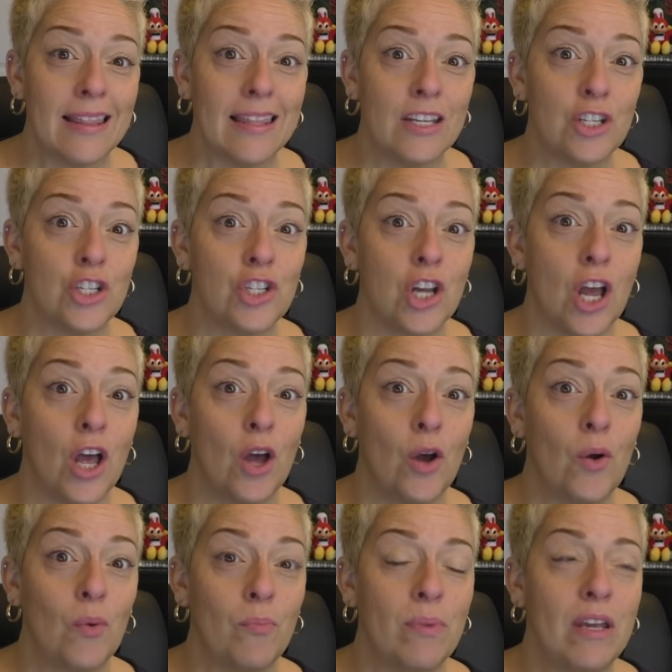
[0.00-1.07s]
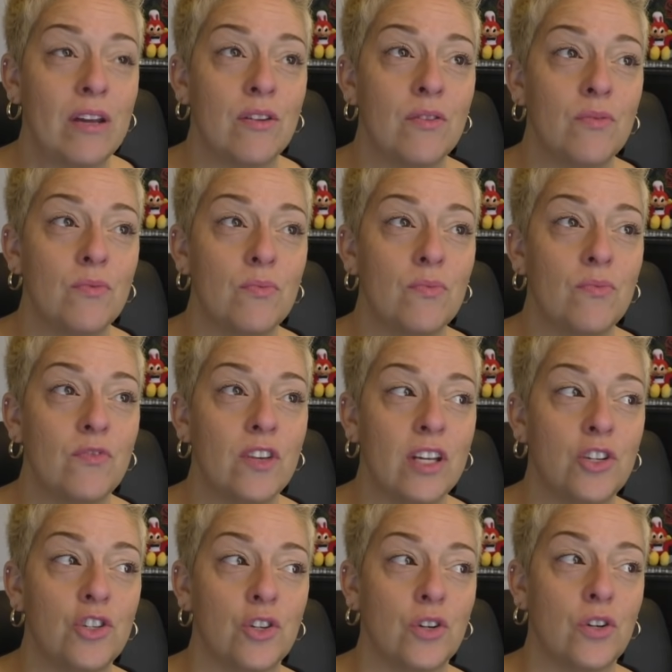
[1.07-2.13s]
This show being
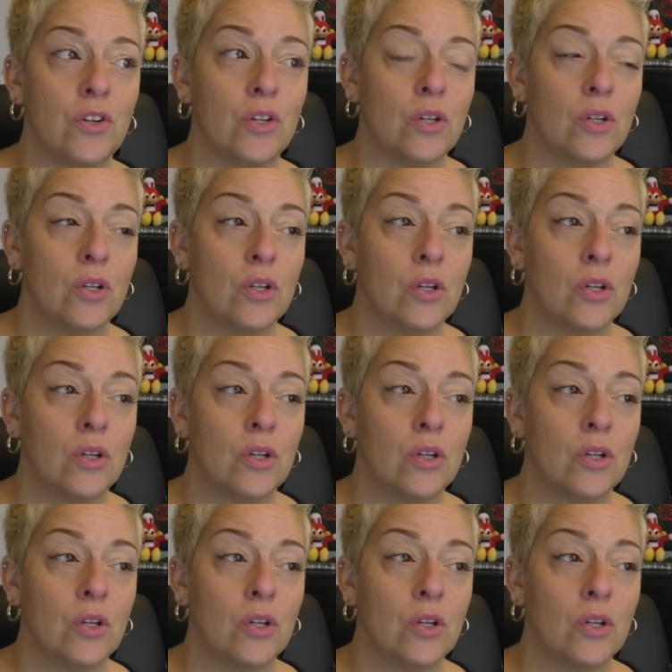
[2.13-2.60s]
featured